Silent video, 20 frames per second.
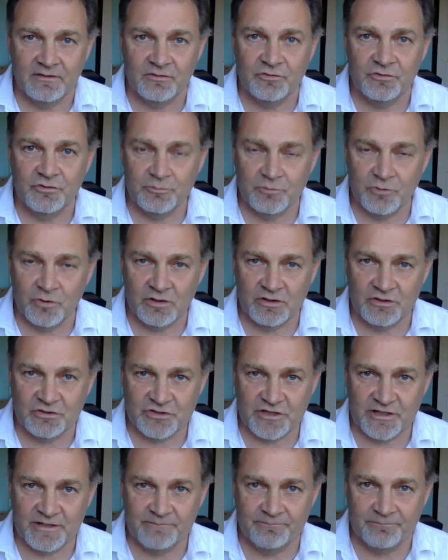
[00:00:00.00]

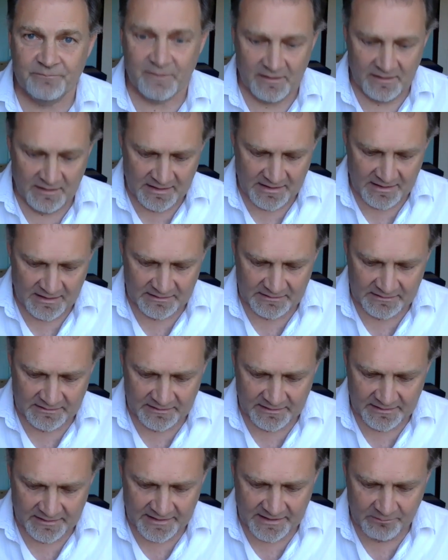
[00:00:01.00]
numerology. And
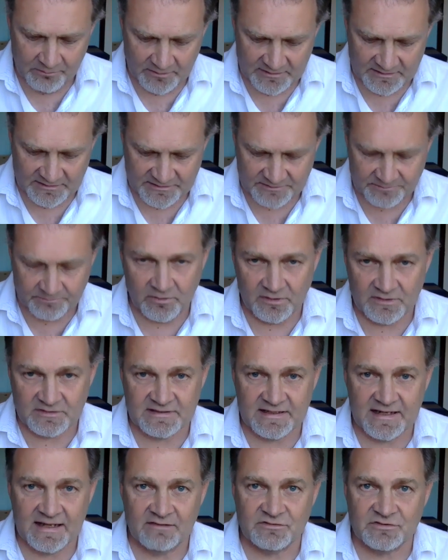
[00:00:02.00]
he once
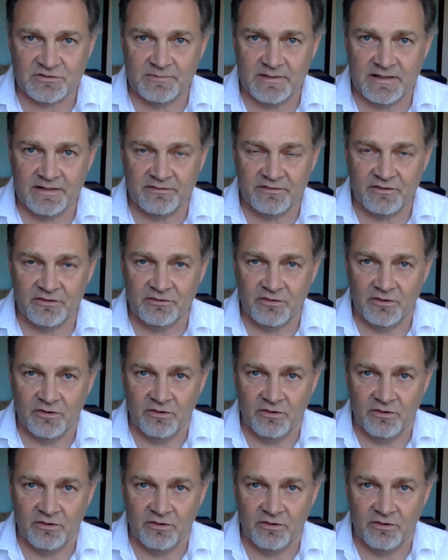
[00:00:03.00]
pointed out to me that